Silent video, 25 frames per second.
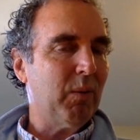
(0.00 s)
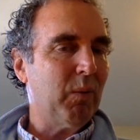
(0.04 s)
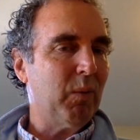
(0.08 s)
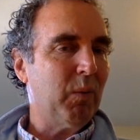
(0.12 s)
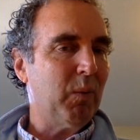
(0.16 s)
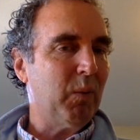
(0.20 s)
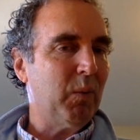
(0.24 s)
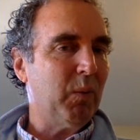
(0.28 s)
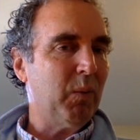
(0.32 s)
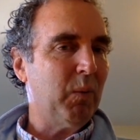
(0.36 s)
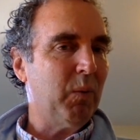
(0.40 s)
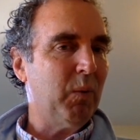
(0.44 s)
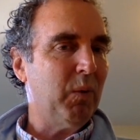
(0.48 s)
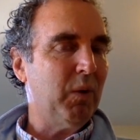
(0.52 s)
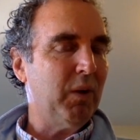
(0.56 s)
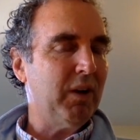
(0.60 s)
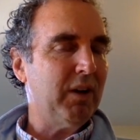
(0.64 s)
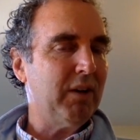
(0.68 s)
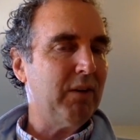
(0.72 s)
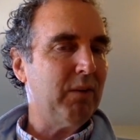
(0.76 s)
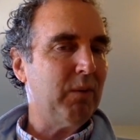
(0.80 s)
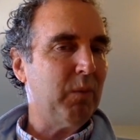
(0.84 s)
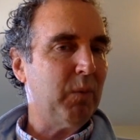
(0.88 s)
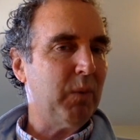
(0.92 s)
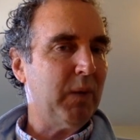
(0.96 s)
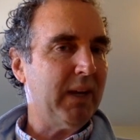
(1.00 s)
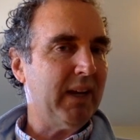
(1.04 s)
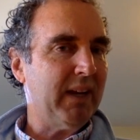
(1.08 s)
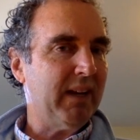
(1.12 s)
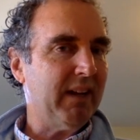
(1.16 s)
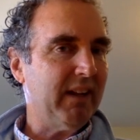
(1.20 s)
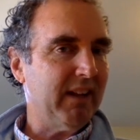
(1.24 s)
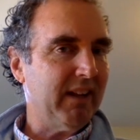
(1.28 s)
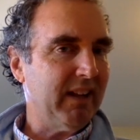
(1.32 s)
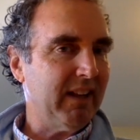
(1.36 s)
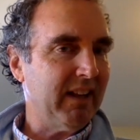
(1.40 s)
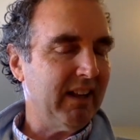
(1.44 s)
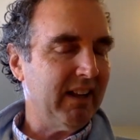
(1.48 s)
would
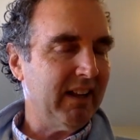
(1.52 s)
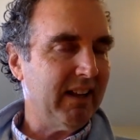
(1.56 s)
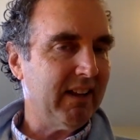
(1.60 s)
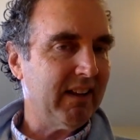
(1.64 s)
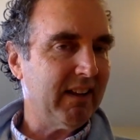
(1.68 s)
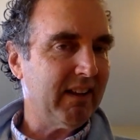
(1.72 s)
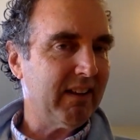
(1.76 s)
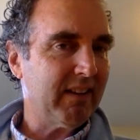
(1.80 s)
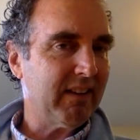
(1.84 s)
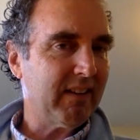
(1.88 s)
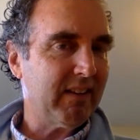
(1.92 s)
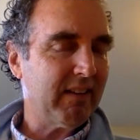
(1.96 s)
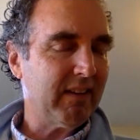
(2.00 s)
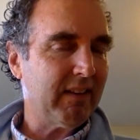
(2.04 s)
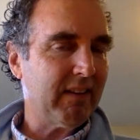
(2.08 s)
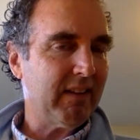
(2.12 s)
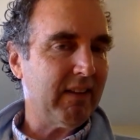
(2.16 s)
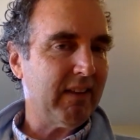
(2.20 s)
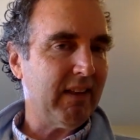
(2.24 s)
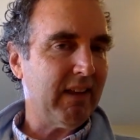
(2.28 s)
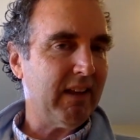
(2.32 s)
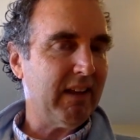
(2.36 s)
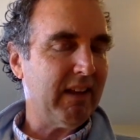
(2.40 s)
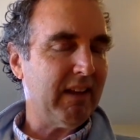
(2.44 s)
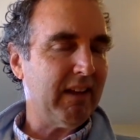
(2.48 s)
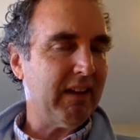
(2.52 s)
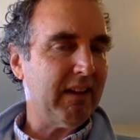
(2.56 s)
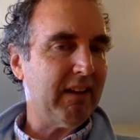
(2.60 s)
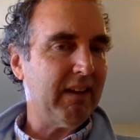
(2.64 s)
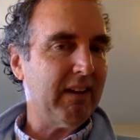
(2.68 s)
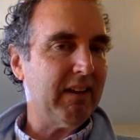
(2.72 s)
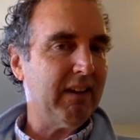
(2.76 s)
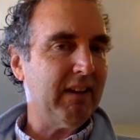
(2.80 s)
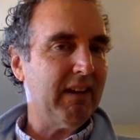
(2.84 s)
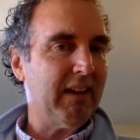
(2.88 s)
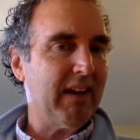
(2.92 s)
will the